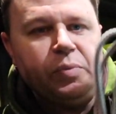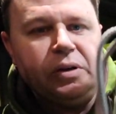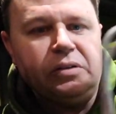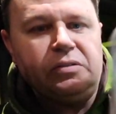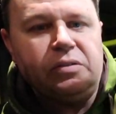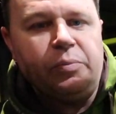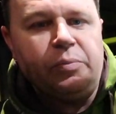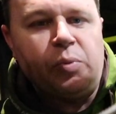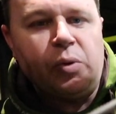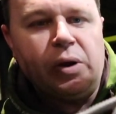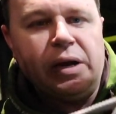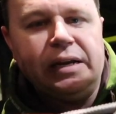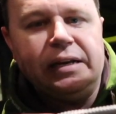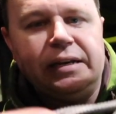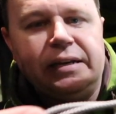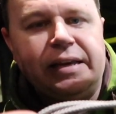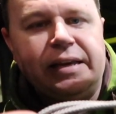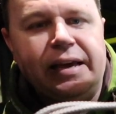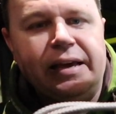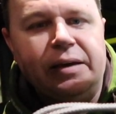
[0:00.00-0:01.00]
but it's a
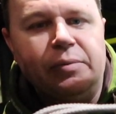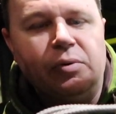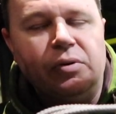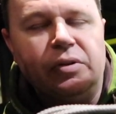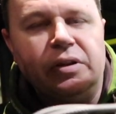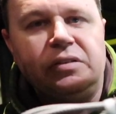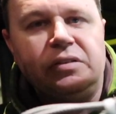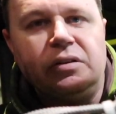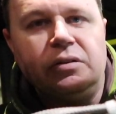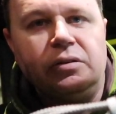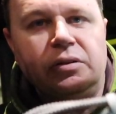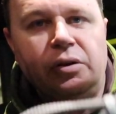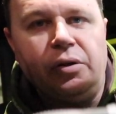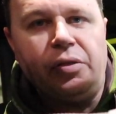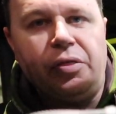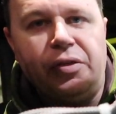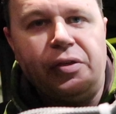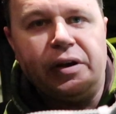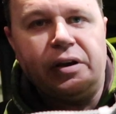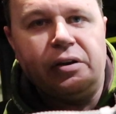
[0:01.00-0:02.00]
braided cable that's a little
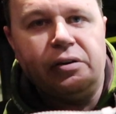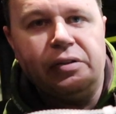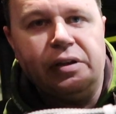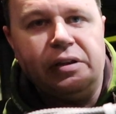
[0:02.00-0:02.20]
thicker